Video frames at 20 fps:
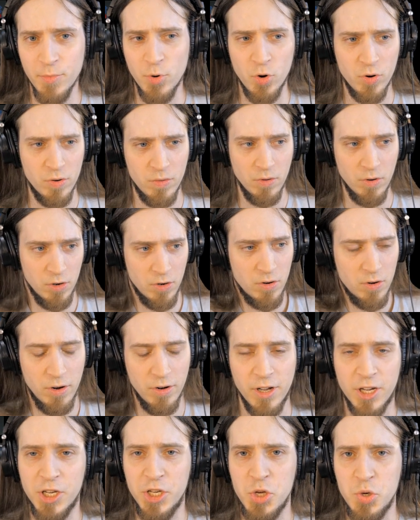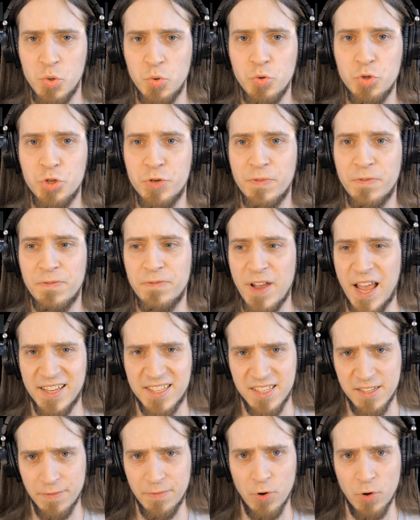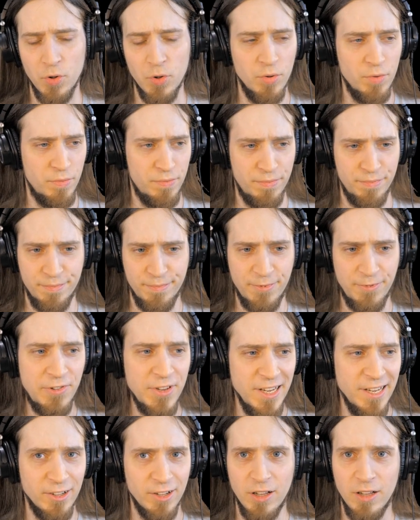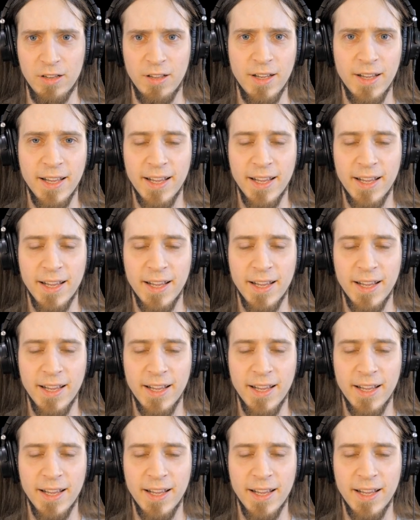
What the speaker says: or a huge festival feel.